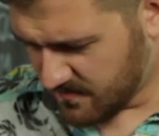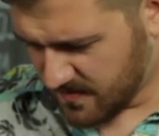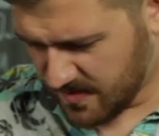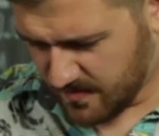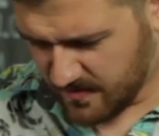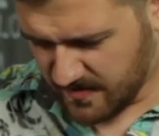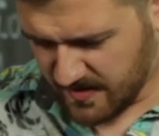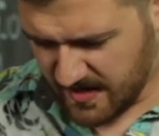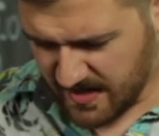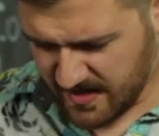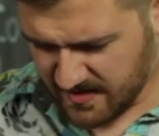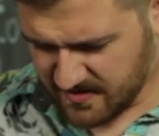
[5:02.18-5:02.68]

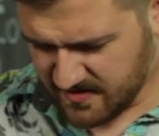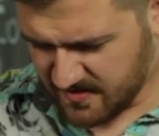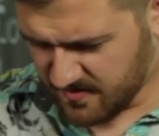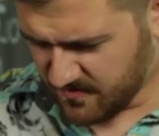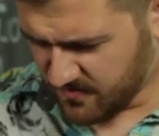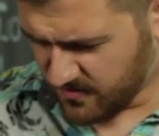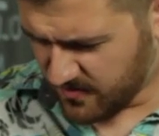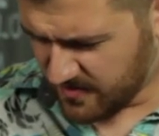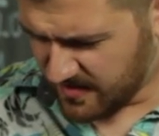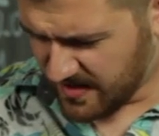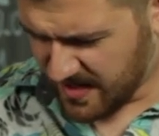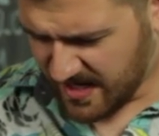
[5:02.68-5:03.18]
Maybe add some
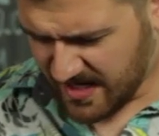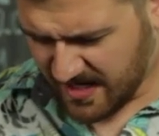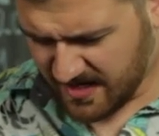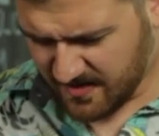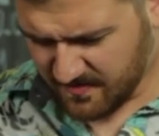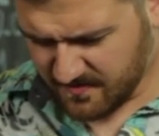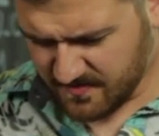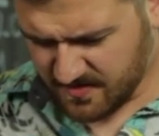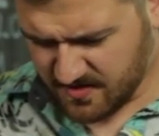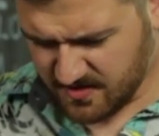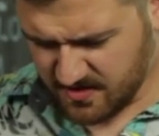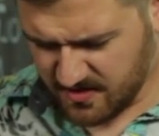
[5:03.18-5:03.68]
more
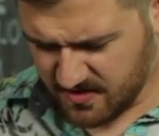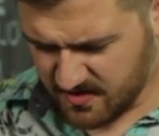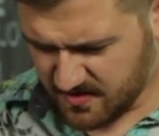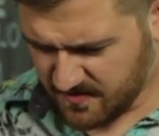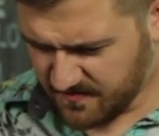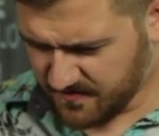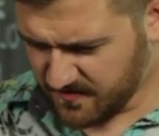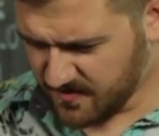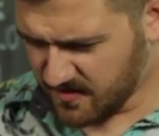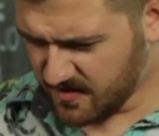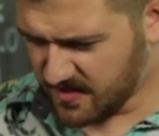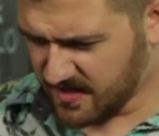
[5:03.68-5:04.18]
limes
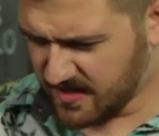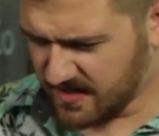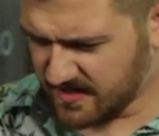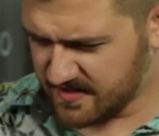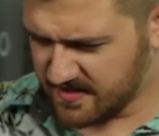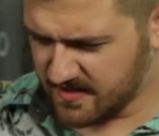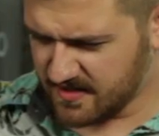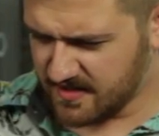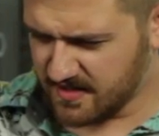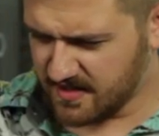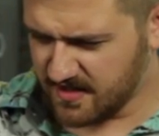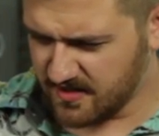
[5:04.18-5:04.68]
just for
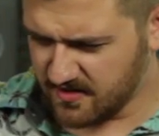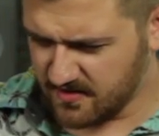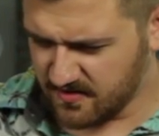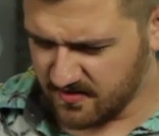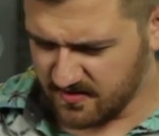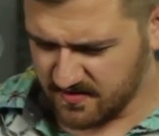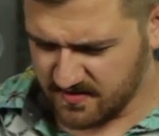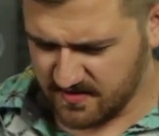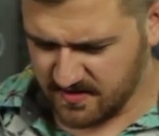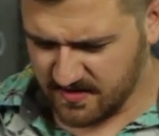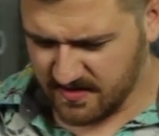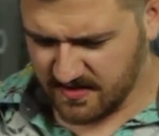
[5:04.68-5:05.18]
kicks and
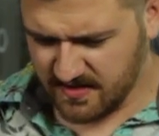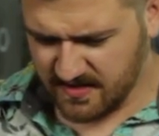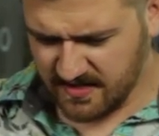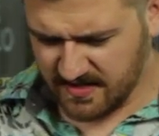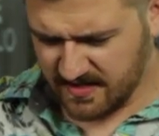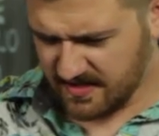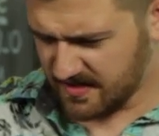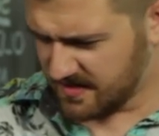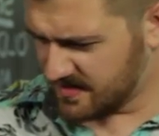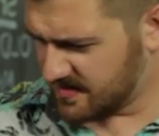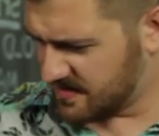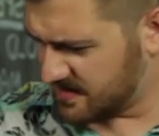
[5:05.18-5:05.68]
giggles and
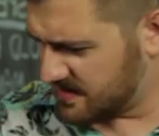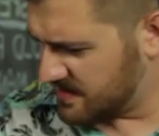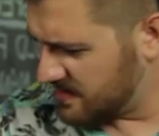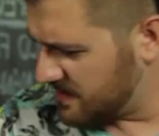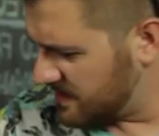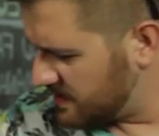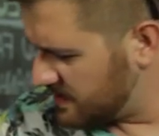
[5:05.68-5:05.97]
things.